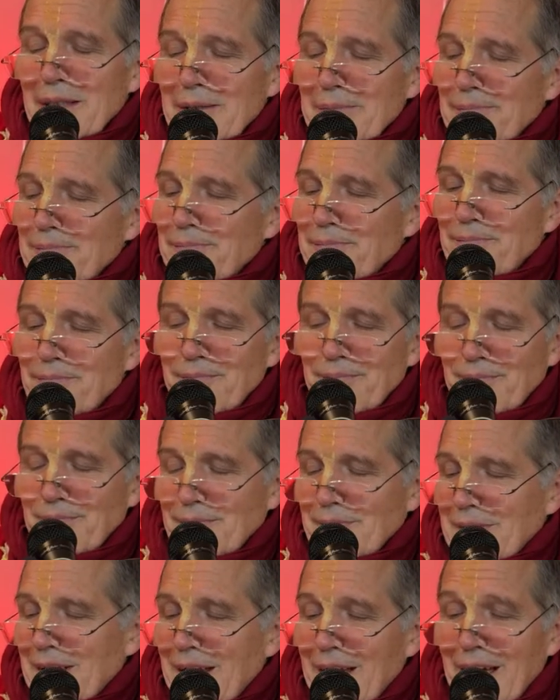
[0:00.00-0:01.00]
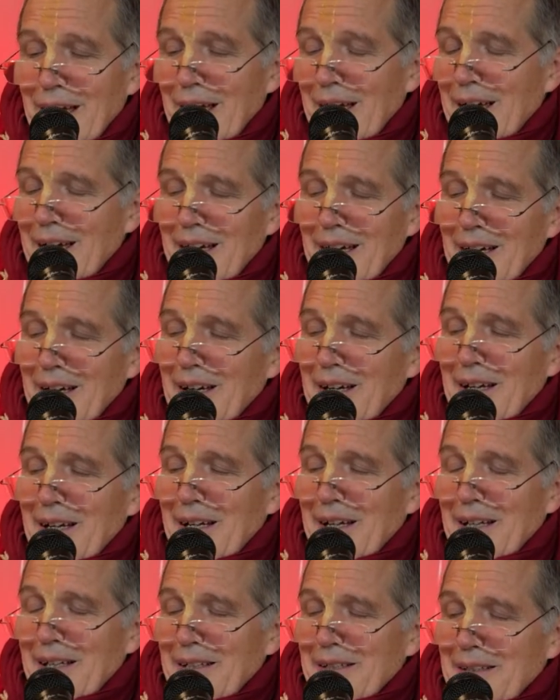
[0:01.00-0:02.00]
Mm,
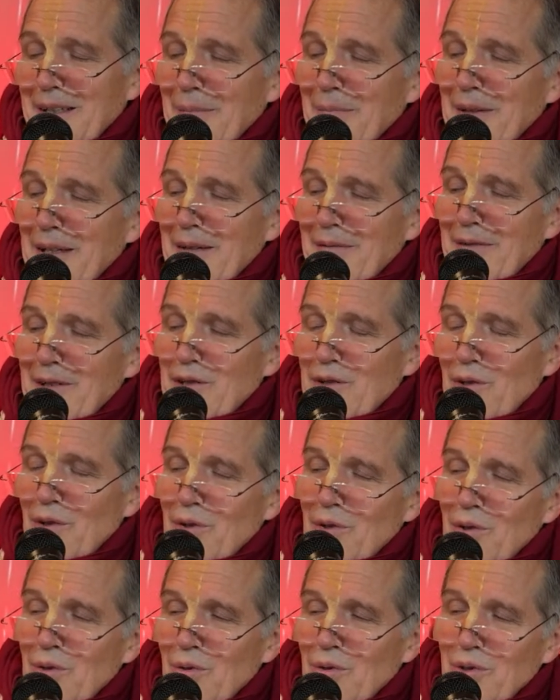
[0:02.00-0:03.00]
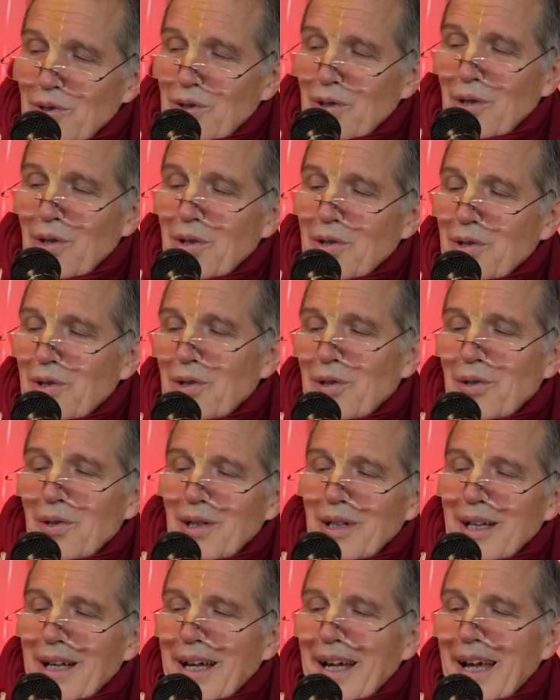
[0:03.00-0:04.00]
uh, something which you use to
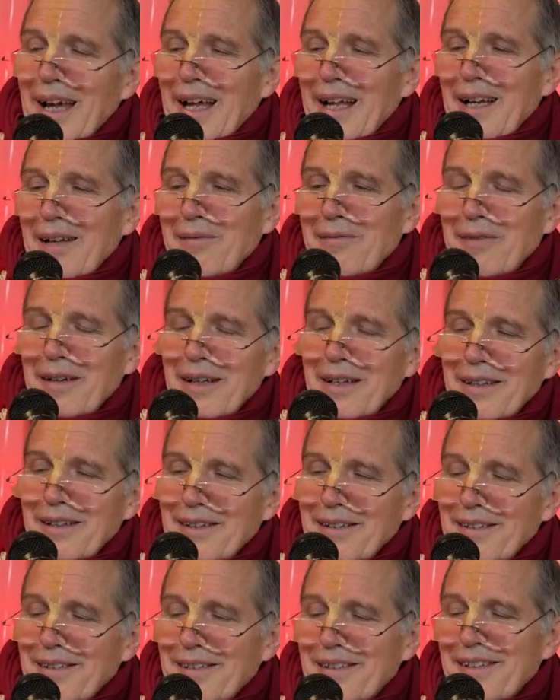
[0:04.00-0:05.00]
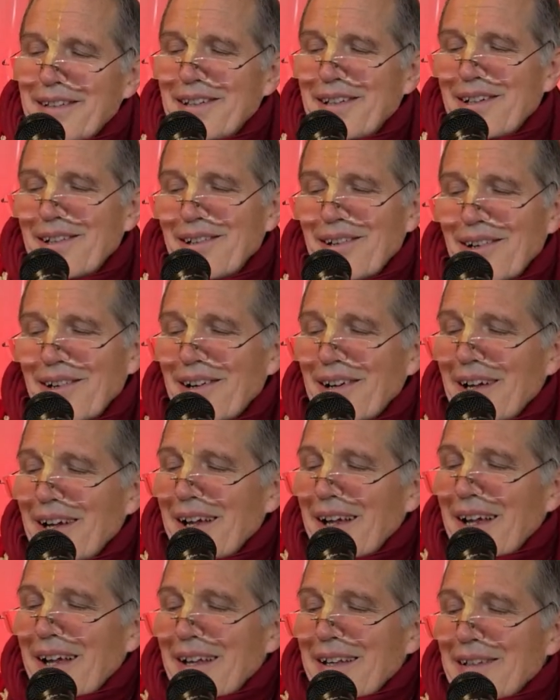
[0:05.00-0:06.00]
control elephants, you know.
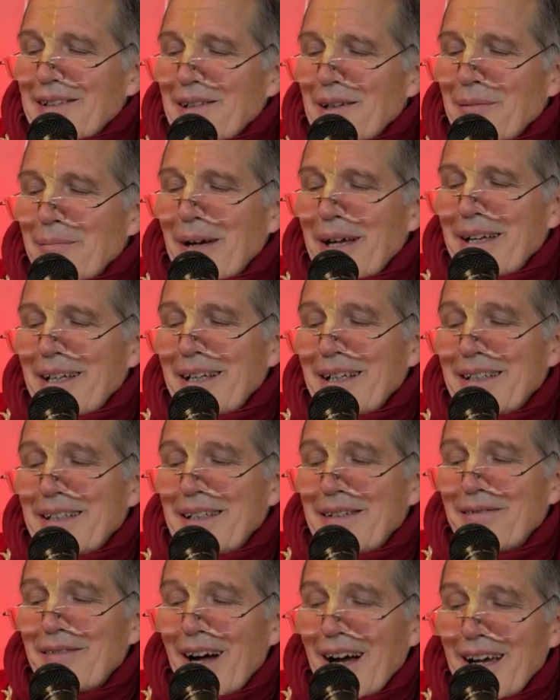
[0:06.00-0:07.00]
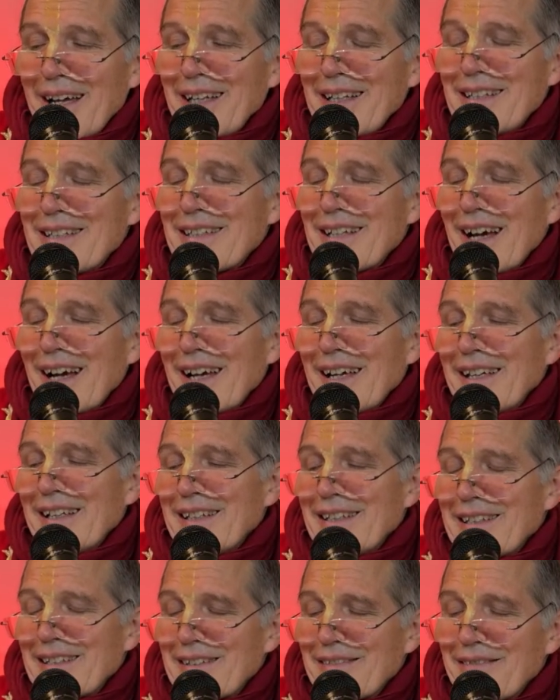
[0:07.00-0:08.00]
So many divine
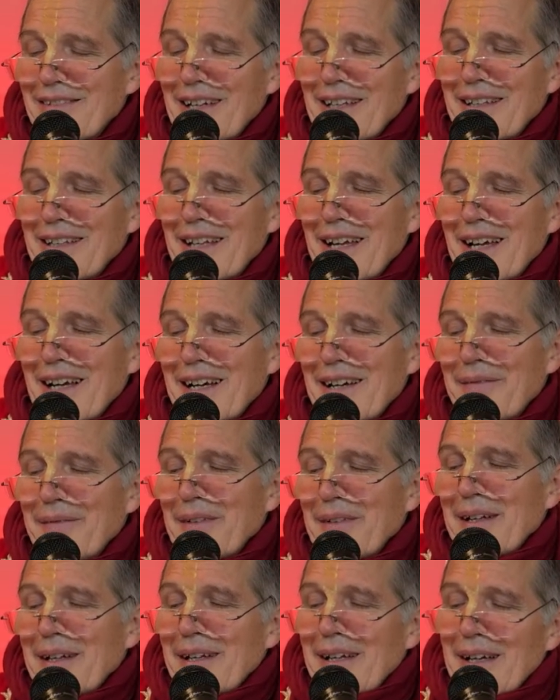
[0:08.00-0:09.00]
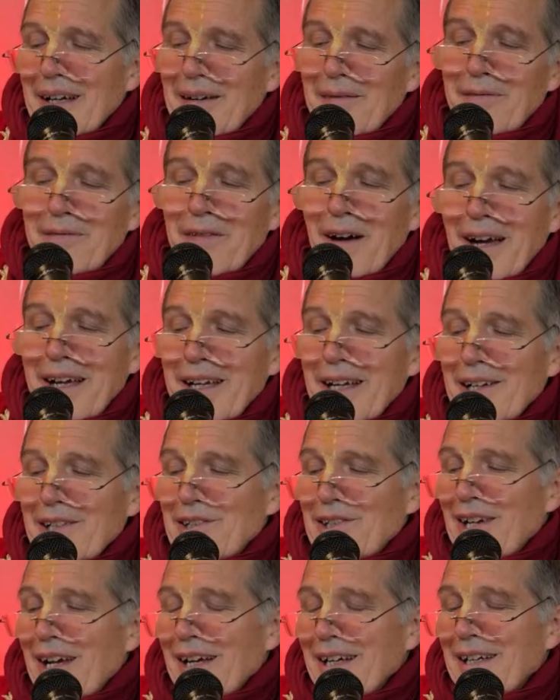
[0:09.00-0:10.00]
signs were there, a fire
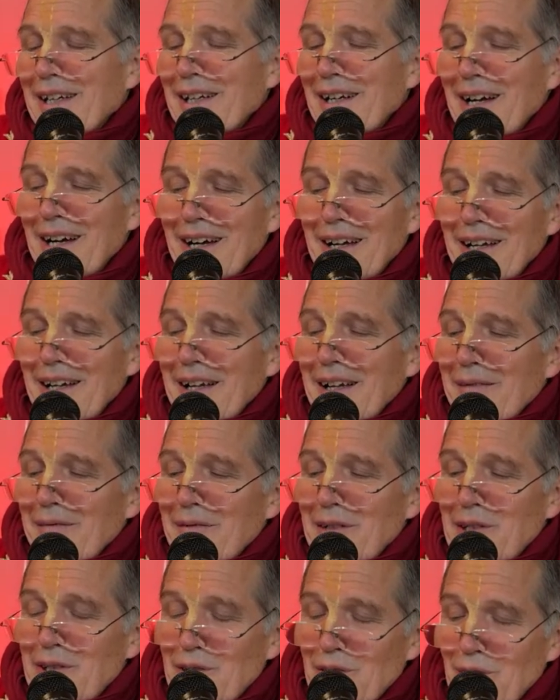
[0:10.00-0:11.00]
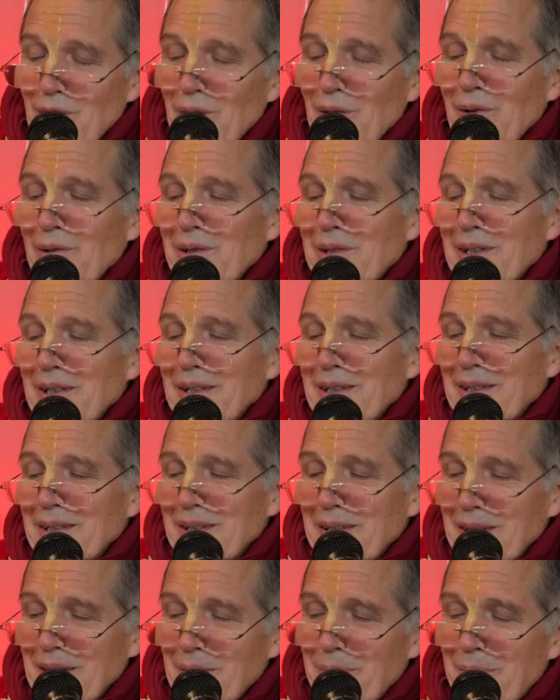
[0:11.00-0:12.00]
chakra, which showed
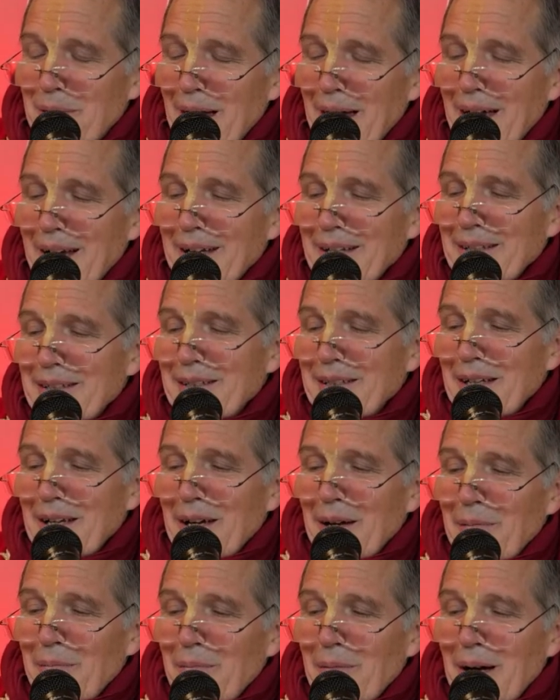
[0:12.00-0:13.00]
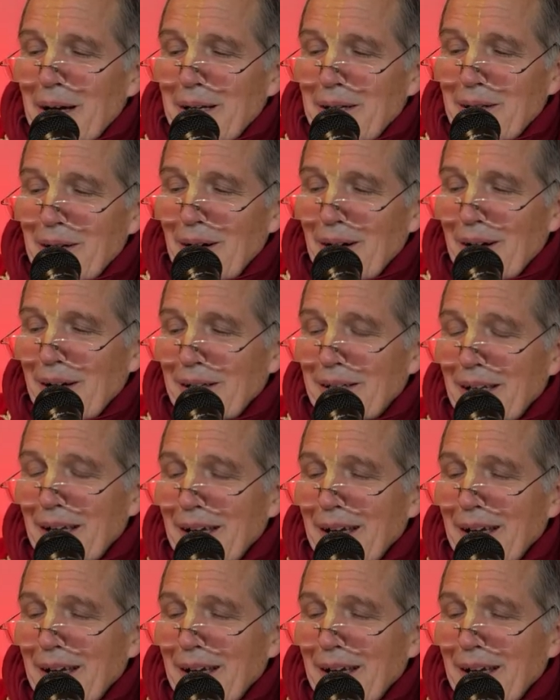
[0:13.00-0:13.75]
to the parents, my God,